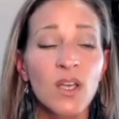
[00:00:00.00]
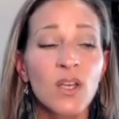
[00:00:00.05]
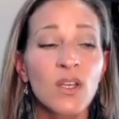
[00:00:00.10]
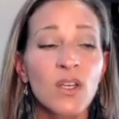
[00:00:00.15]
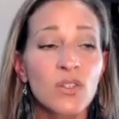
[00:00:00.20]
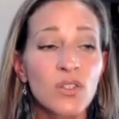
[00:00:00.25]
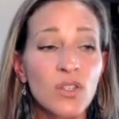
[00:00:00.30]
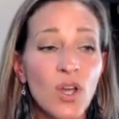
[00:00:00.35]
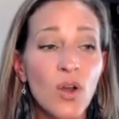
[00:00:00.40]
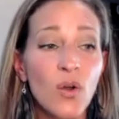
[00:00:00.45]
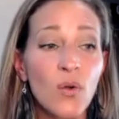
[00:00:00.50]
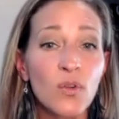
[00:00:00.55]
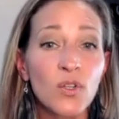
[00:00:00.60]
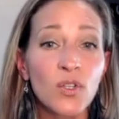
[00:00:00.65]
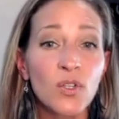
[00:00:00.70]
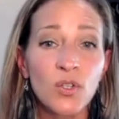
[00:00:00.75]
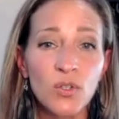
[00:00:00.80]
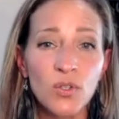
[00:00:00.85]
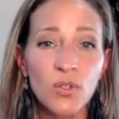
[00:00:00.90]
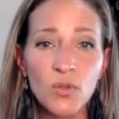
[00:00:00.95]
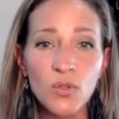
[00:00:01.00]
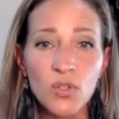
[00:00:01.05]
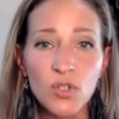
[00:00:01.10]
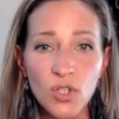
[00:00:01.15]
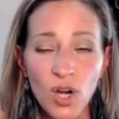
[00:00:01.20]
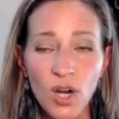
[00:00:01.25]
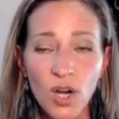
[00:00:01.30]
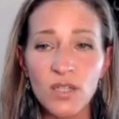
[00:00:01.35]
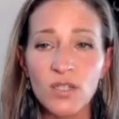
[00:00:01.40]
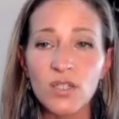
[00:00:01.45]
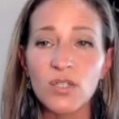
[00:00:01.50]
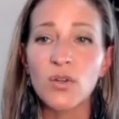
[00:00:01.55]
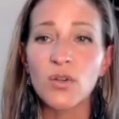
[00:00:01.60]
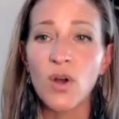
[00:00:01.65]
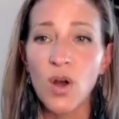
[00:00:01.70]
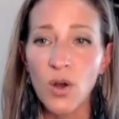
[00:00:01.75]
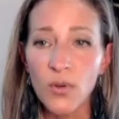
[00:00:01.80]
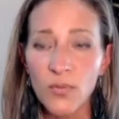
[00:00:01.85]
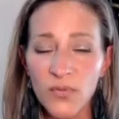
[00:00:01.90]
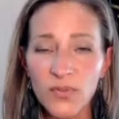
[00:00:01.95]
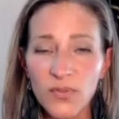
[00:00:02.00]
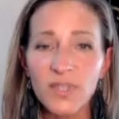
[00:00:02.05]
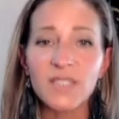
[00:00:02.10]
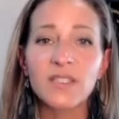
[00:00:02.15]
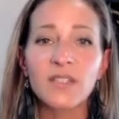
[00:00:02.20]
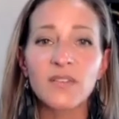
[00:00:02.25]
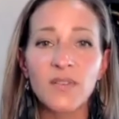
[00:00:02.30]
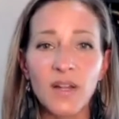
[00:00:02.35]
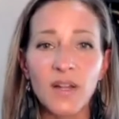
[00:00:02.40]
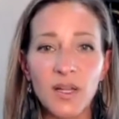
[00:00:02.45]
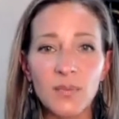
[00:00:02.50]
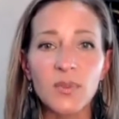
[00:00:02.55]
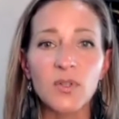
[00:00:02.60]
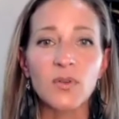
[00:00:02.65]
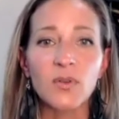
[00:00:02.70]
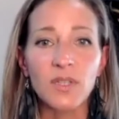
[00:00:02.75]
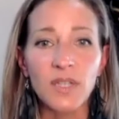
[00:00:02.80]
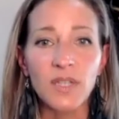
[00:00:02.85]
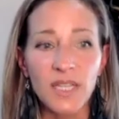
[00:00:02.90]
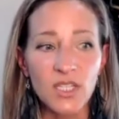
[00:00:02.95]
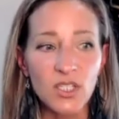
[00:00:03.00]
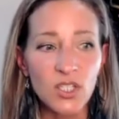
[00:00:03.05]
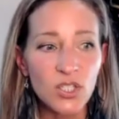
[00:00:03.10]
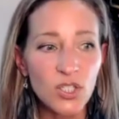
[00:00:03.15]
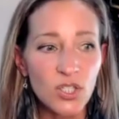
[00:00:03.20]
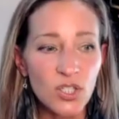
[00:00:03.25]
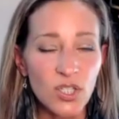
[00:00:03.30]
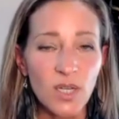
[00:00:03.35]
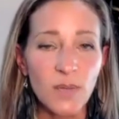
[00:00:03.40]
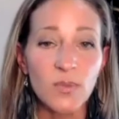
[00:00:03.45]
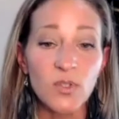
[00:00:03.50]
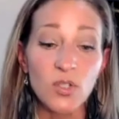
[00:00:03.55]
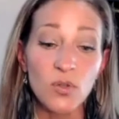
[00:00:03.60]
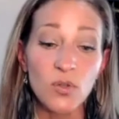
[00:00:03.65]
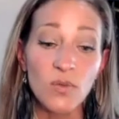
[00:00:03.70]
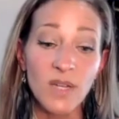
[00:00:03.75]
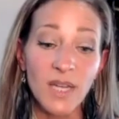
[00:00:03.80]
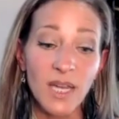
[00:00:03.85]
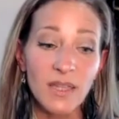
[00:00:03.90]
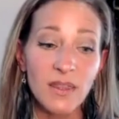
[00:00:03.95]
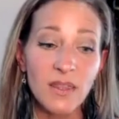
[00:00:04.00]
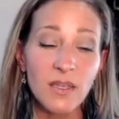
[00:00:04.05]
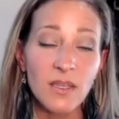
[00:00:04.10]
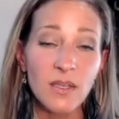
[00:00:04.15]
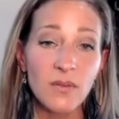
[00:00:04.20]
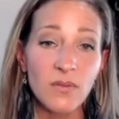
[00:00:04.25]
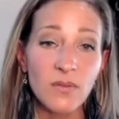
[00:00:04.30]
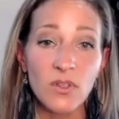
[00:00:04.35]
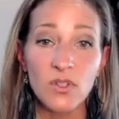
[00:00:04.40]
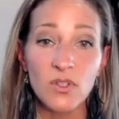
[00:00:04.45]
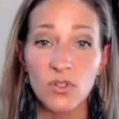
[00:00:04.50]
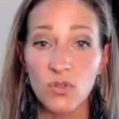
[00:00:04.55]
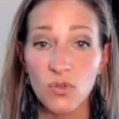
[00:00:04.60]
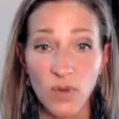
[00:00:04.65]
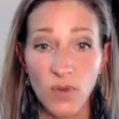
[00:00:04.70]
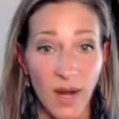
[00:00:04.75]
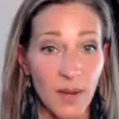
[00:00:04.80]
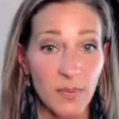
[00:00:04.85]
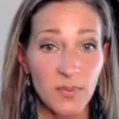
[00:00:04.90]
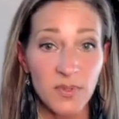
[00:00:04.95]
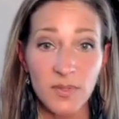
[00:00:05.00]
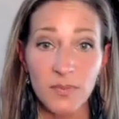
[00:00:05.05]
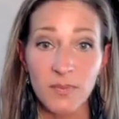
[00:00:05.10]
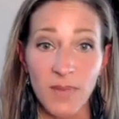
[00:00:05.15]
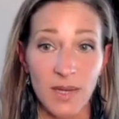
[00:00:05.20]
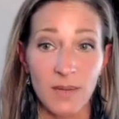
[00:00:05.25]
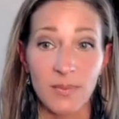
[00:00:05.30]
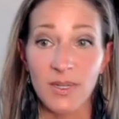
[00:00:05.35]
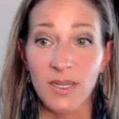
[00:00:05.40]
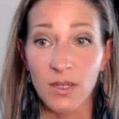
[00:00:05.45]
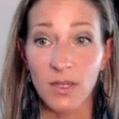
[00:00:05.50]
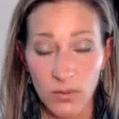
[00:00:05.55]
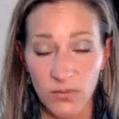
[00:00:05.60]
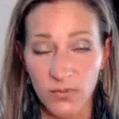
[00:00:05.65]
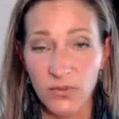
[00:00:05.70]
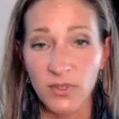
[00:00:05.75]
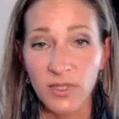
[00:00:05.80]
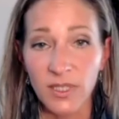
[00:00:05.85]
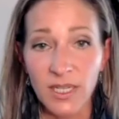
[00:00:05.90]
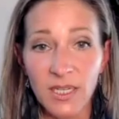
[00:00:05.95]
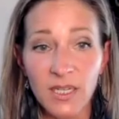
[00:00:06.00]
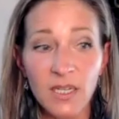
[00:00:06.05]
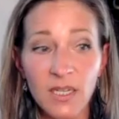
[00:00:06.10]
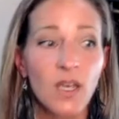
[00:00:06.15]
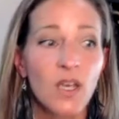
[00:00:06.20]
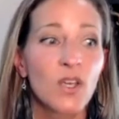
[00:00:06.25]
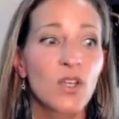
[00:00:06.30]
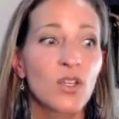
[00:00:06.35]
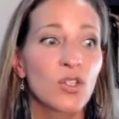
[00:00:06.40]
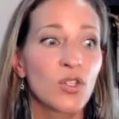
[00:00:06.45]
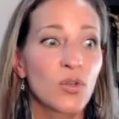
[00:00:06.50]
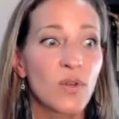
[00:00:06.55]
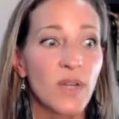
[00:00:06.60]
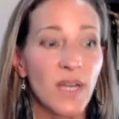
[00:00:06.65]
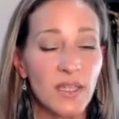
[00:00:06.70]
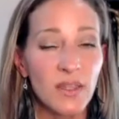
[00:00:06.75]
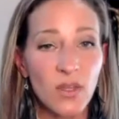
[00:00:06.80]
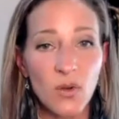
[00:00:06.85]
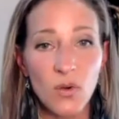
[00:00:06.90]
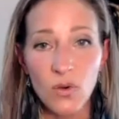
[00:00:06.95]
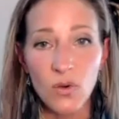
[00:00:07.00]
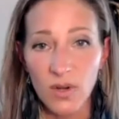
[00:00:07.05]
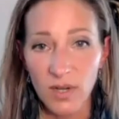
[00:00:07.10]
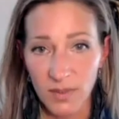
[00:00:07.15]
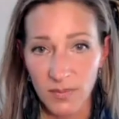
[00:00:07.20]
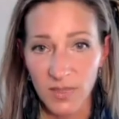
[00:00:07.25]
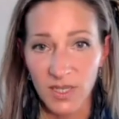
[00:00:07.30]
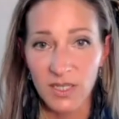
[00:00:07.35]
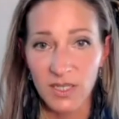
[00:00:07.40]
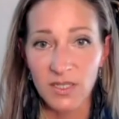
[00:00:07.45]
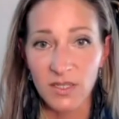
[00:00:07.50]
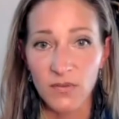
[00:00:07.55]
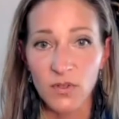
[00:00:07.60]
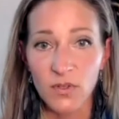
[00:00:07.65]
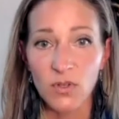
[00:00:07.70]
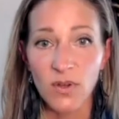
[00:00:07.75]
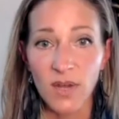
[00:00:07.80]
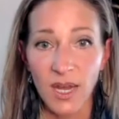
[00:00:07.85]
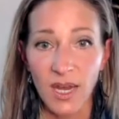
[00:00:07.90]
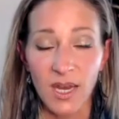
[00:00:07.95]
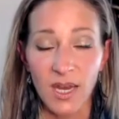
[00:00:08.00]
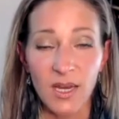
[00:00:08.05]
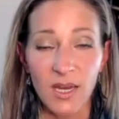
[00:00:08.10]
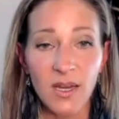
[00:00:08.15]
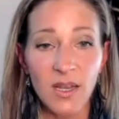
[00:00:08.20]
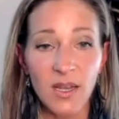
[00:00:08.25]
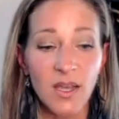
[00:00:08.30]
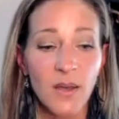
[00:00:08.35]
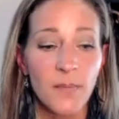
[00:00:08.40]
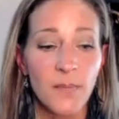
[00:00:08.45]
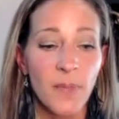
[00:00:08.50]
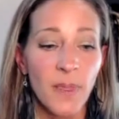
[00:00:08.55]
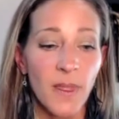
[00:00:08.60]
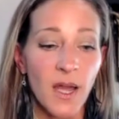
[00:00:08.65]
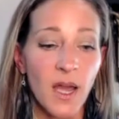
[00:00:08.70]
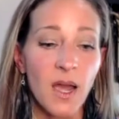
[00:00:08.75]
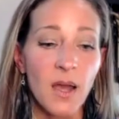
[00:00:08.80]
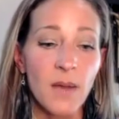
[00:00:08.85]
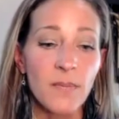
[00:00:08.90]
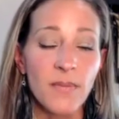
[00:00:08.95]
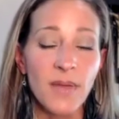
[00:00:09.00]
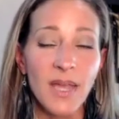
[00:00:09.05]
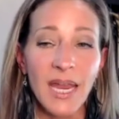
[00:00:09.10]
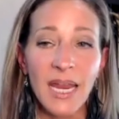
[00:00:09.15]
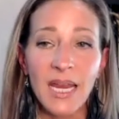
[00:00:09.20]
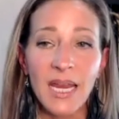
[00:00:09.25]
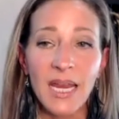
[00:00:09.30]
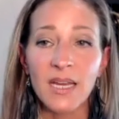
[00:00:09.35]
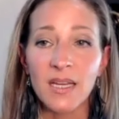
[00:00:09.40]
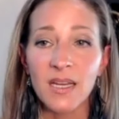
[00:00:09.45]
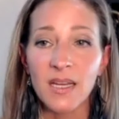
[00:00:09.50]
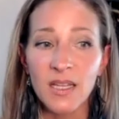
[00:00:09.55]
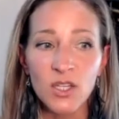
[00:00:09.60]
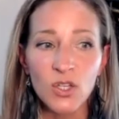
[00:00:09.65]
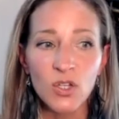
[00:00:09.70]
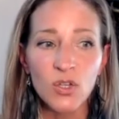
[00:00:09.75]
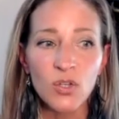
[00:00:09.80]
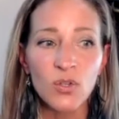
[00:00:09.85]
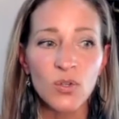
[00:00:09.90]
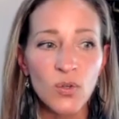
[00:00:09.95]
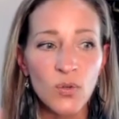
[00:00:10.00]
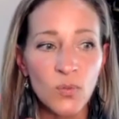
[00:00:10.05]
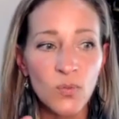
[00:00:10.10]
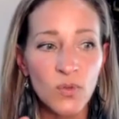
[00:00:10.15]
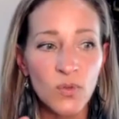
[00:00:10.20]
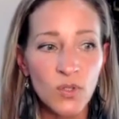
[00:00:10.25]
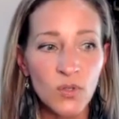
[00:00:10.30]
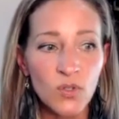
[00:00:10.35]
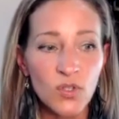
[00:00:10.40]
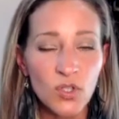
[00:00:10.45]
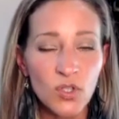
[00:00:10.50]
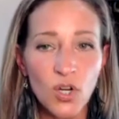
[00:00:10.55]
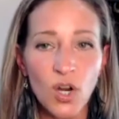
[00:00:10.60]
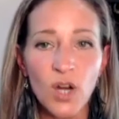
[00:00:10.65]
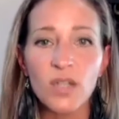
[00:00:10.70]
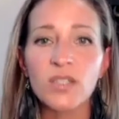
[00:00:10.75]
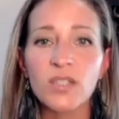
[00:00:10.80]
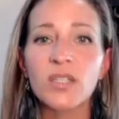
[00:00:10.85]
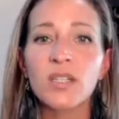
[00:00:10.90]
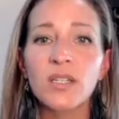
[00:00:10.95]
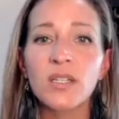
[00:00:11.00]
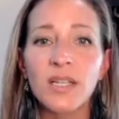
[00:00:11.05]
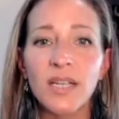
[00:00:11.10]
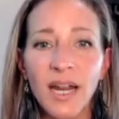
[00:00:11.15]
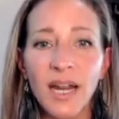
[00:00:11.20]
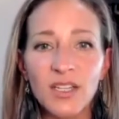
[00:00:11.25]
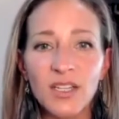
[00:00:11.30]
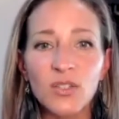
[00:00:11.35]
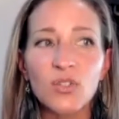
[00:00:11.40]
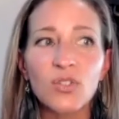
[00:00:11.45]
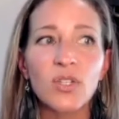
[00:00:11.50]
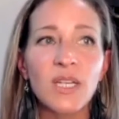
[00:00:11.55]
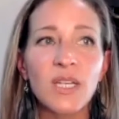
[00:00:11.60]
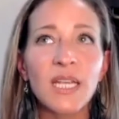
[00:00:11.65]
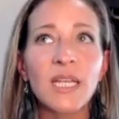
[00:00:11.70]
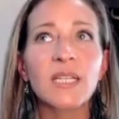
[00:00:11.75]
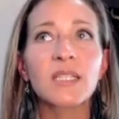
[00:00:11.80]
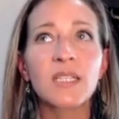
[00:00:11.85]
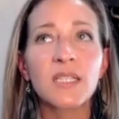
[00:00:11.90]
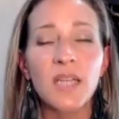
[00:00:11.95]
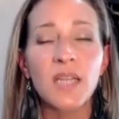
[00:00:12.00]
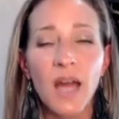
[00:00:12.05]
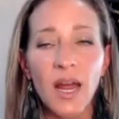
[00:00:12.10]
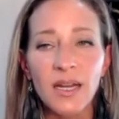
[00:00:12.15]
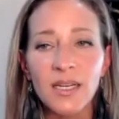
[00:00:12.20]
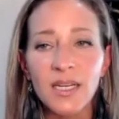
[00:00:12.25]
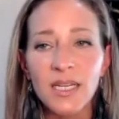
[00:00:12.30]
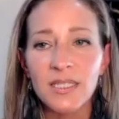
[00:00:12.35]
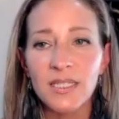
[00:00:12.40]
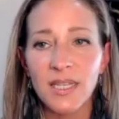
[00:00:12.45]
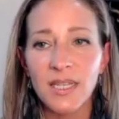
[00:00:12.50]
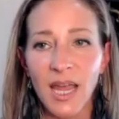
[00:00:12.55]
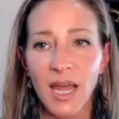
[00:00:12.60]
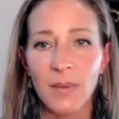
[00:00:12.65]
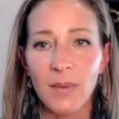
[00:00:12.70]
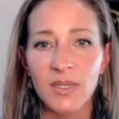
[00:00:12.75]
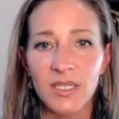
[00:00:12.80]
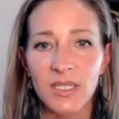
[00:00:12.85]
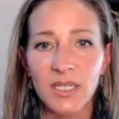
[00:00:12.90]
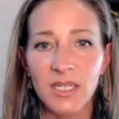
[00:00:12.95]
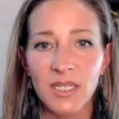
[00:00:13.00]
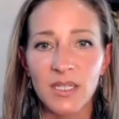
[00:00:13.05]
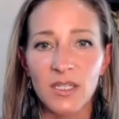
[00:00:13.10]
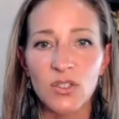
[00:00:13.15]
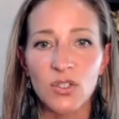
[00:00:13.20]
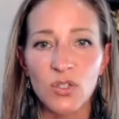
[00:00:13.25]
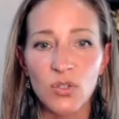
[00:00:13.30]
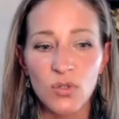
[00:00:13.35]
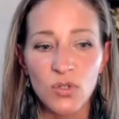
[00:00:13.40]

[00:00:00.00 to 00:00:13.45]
So you start to hopefully develop the relationships. You get the scraps, maybe, hopefully. You get the organ meats if you can. And you start to it's not an easy habit to get into.